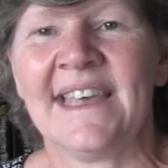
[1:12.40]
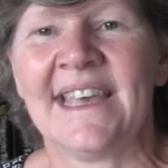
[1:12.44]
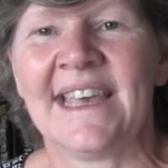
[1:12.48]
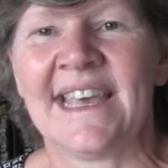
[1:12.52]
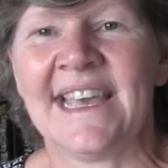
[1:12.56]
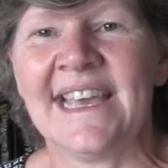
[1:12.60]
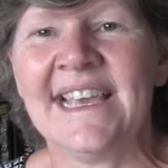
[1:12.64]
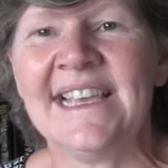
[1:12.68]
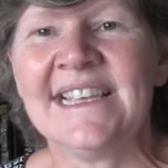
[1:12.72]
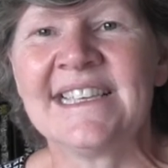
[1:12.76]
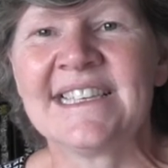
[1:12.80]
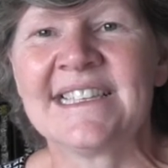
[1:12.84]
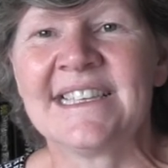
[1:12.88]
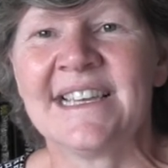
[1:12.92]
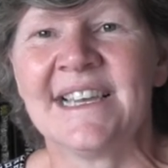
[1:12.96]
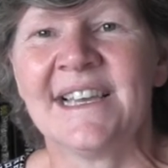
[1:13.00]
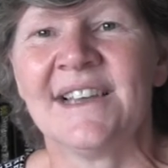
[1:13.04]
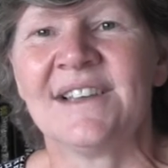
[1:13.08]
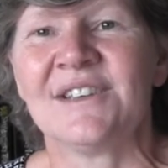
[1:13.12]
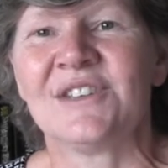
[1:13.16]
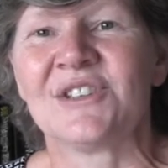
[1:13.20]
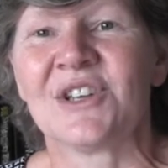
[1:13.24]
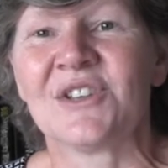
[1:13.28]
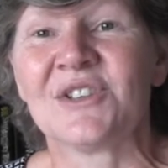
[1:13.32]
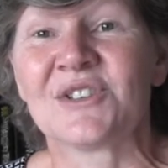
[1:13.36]
He's
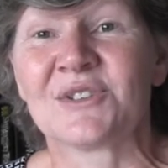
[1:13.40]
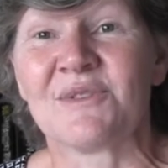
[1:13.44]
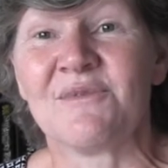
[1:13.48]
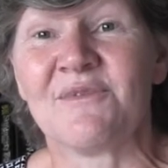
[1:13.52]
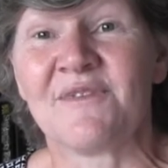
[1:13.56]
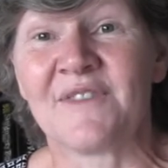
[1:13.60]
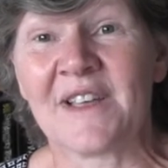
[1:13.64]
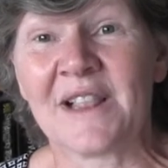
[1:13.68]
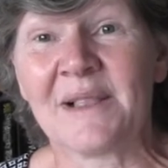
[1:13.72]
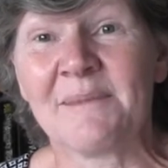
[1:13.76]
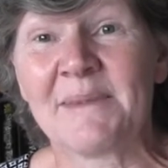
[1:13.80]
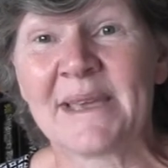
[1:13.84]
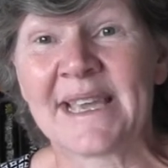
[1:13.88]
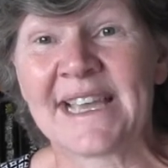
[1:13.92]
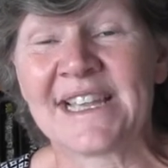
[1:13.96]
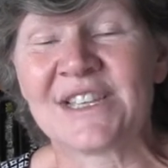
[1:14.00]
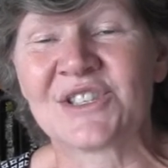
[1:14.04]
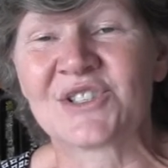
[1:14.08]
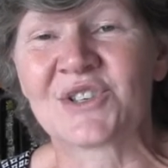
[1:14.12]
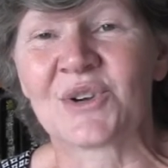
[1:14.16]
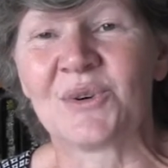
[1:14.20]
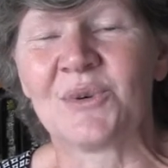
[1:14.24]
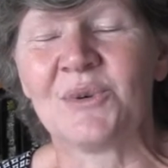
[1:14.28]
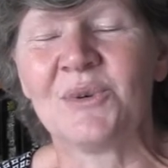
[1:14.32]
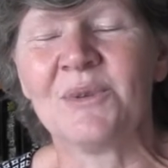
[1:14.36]
done some filming in
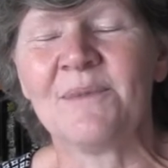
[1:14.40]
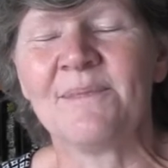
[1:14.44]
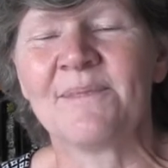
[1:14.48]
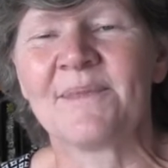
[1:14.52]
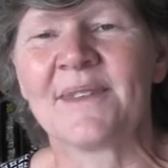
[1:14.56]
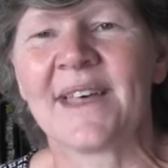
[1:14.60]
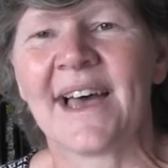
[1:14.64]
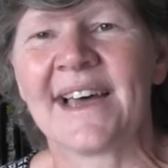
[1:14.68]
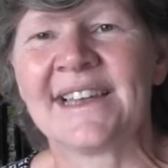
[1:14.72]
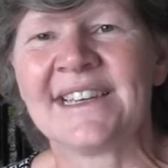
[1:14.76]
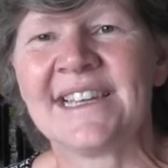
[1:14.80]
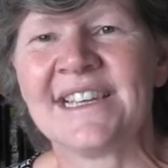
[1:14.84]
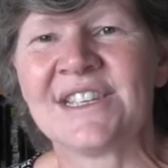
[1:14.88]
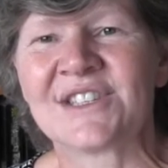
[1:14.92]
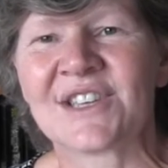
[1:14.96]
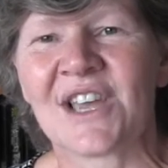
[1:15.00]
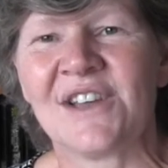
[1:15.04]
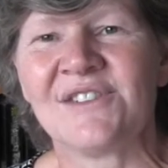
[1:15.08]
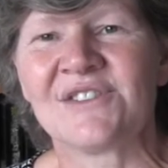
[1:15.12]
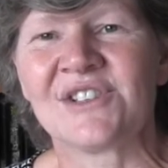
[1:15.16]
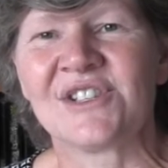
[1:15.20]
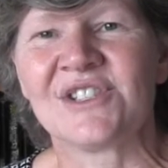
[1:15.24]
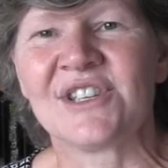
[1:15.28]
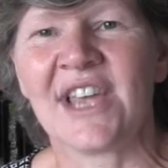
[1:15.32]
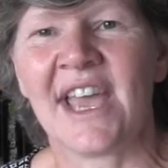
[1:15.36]
school and he's
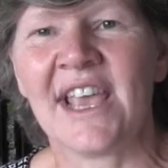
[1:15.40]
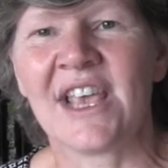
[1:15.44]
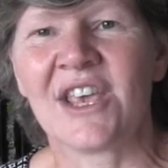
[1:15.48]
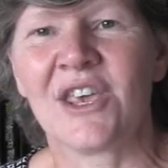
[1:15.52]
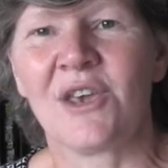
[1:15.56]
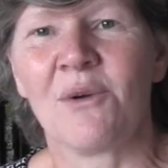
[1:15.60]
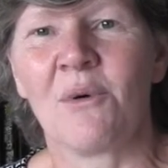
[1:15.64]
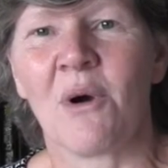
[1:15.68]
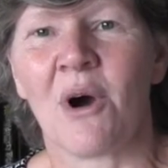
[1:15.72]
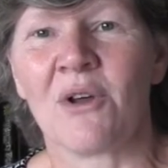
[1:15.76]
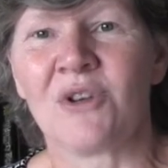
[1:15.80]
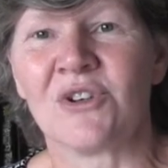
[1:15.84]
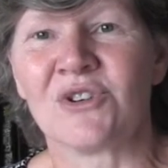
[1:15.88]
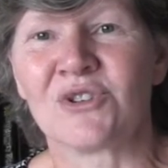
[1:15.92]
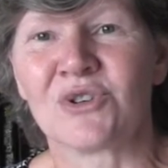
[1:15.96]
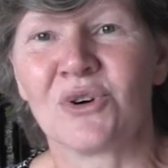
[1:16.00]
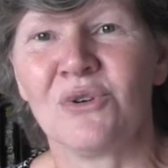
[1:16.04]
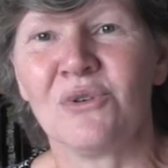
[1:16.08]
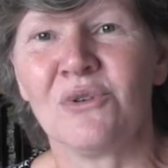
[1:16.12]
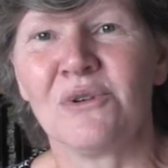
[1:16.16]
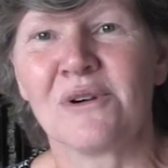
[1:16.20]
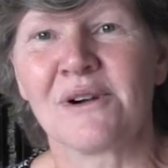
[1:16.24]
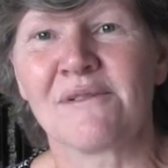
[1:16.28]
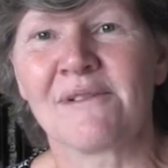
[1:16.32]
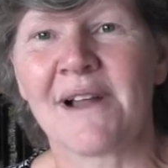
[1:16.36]
going to take you on a
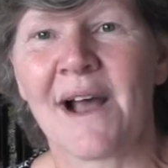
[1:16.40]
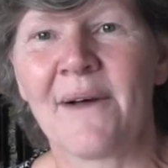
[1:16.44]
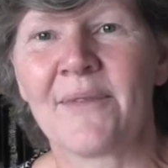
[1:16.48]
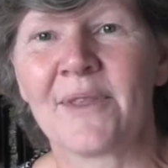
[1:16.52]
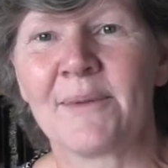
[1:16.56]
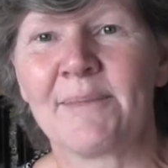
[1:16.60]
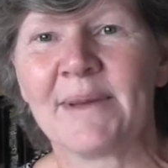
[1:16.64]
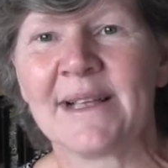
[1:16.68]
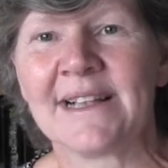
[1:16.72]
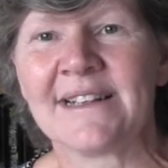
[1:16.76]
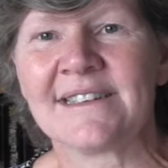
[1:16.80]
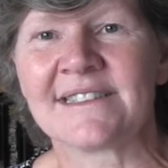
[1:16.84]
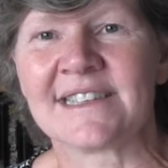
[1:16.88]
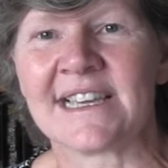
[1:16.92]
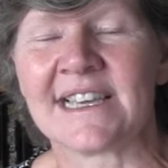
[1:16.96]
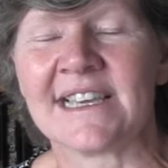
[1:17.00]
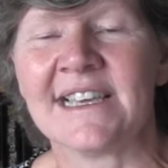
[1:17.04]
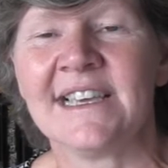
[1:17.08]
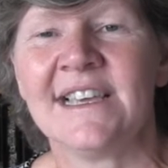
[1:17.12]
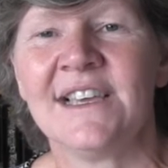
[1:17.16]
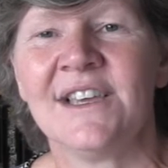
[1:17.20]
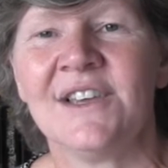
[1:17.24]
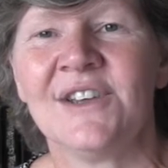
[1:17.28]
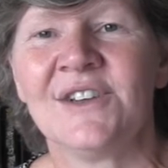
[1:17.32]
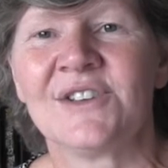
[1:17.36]
tour around the
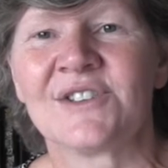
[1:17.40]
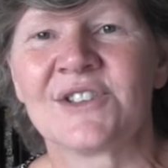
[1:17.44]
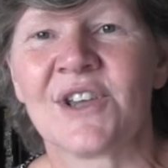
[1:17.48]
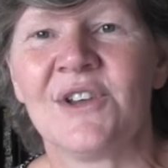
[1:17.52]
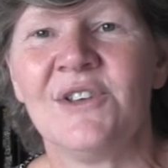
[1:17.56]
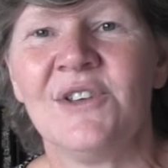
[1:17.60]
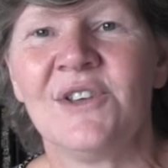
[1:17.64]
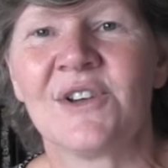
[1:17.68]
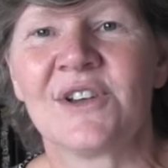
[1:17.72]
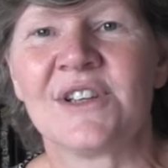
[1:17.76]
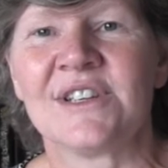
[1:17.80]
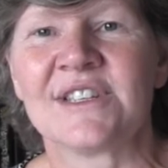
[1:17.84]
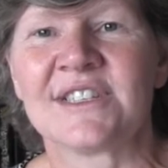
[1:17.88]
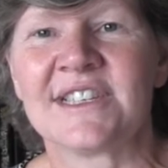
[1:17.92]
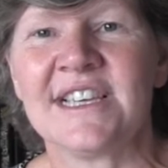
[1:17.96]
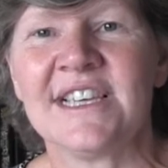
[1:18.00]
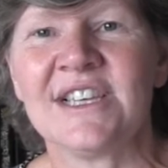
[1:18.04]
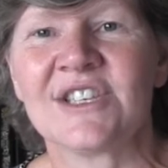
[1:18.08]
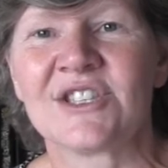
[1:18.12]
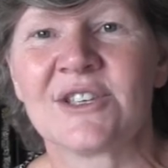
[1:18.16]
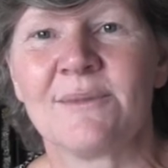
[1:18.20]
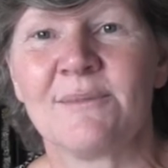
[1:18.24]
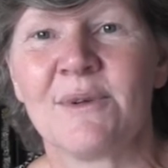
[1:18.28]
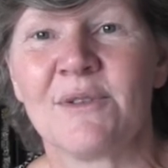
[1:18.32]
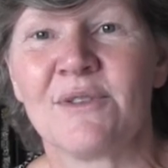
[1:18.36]
building so you can see
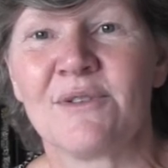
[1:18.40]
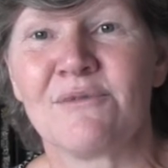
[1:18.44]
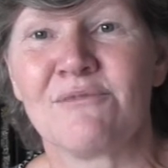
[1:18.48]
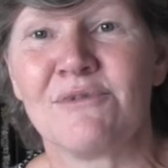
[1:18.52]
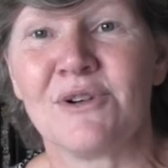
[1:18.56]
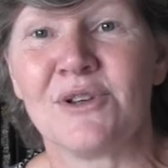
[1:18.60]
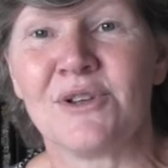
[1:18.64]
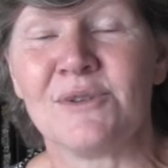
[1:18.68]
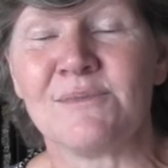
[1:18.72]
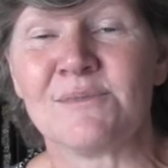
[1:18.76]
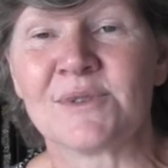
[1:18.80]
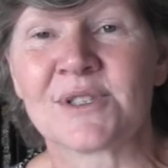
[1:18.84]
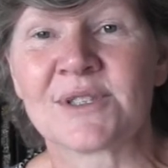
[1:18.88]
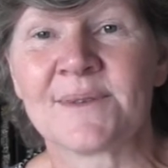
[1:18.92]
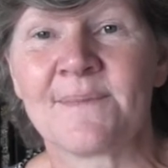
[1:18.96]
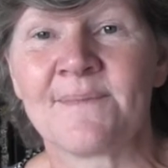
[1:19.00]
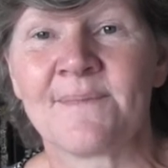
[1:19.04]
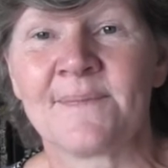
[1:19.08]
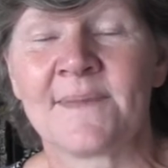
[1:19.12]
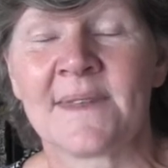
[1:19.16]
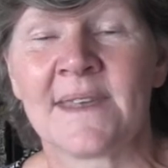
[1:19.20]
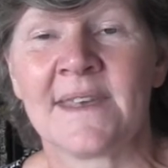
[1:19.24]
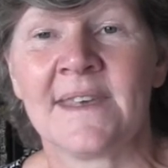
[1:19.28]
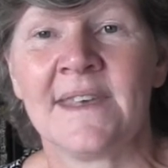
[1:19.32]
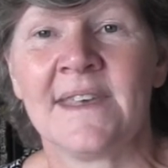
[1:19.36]
some of the rooms.
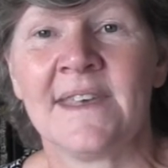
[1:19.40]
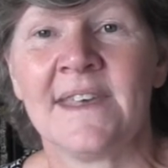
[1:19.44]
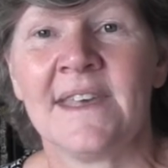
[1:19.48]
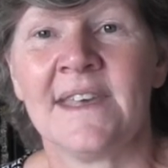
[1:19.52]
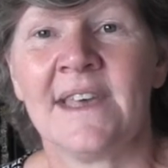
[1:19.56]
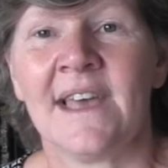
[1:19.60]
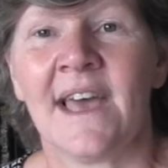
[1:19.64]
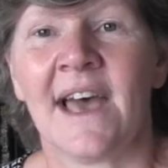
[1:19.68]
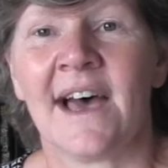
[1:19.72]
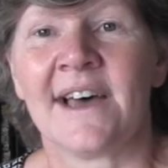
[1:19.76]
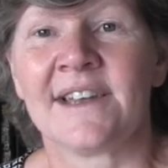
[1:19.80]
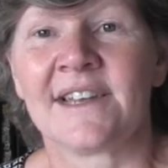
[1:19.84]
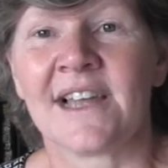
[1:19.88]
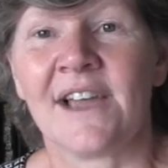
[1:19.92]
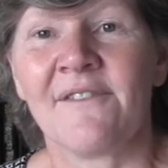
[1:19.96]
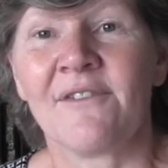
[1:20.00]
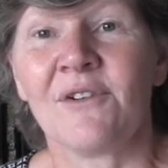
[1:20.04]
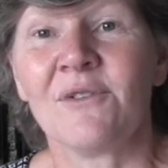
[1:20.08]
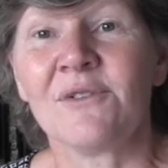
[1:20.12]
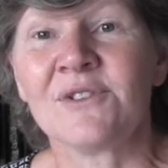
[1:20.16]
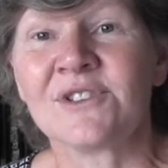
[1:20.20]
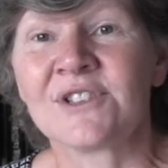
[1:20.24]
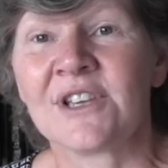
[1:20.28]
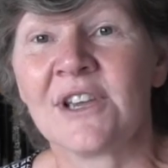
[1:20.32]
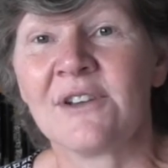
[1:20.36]
And I've
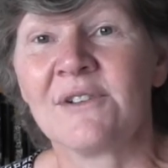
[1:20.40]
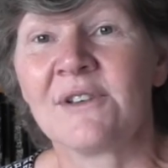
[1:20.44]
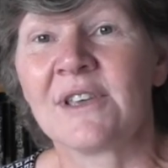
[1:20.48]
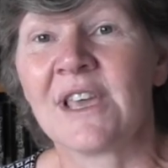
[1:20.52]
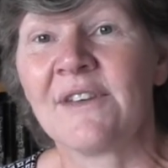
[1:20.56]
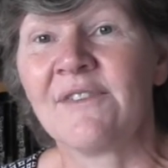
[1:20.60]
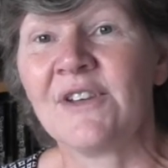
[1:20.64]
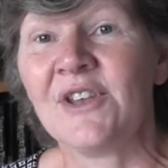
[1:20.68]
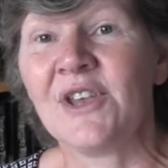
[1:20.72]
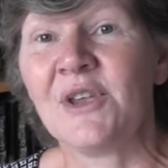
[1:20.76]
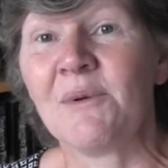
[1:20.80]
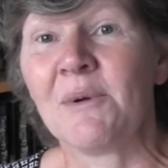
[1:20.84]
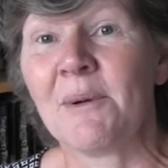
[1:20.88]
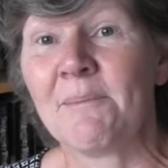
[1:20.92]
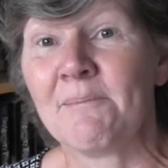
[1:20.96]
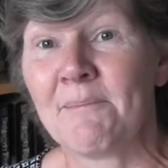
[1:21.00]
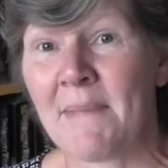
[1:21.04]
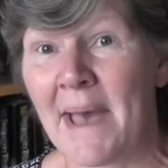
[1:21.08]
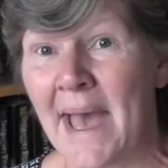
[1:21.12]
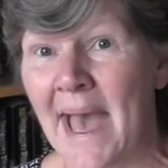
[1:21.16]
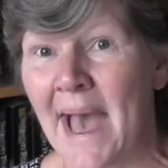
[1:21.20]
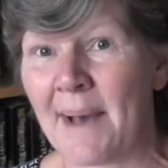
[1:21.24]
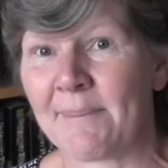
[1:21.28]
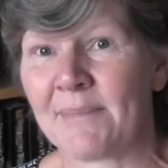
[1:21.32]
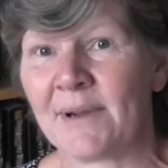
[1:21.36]
also given you a
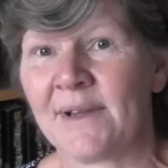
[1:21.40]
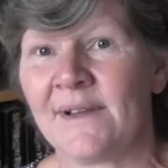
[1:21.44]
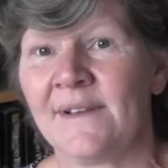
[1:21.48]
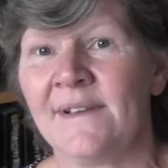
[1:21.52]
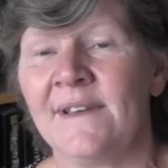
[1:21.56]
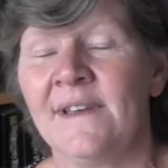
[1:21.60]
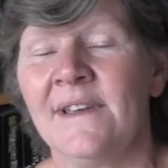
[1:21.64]
map,